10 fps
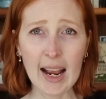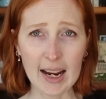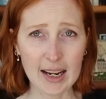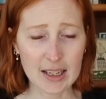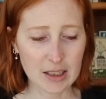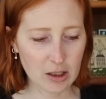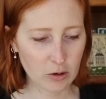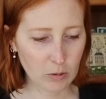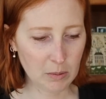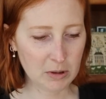and the
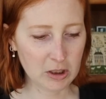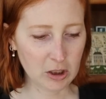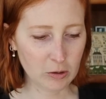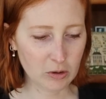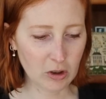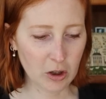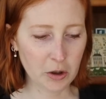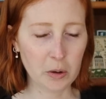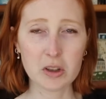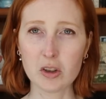ribbon used,
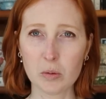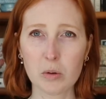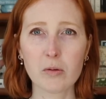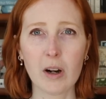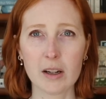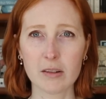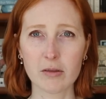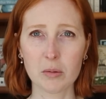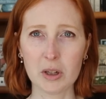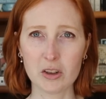although I do provide
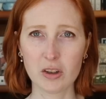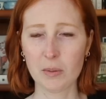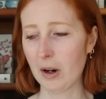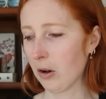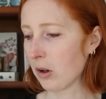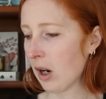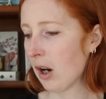information about